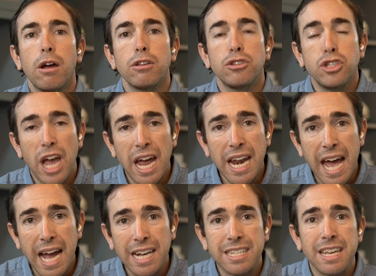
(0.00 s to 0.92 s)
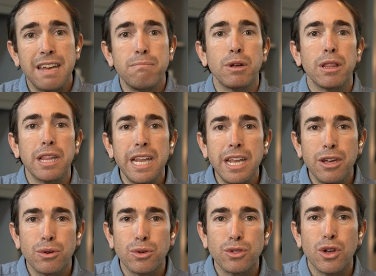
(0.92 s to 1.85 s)
Gen X and
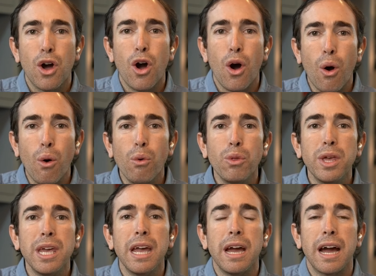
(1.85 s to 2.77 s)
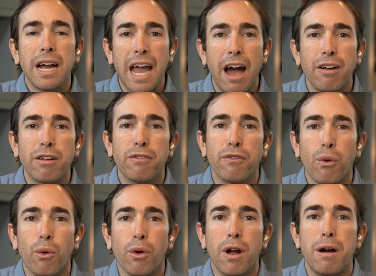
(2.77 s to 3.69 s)
millennials only accounted
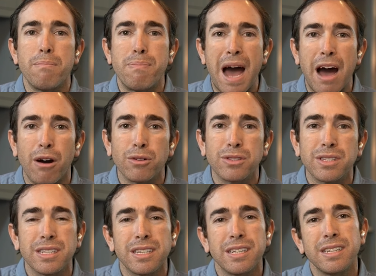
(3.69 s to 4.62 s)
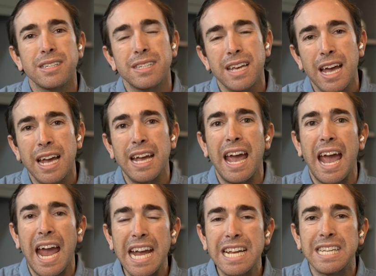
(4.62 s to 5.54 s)
for about, say,
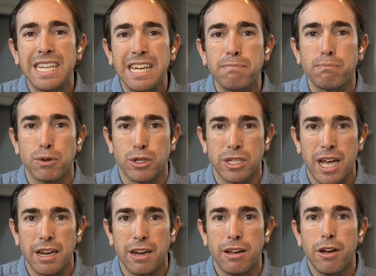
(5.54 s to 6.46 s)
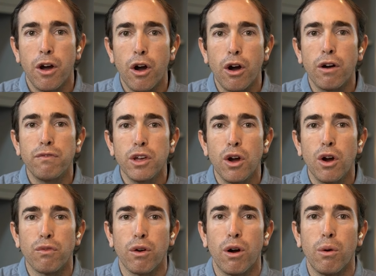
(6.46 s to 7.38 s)
18% of the
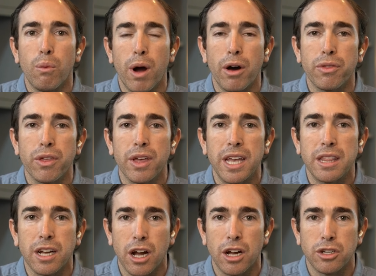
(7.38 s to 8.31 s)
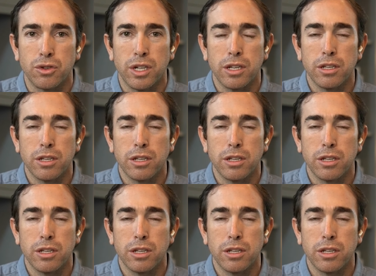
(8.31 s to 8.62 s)
overall wealth in the country.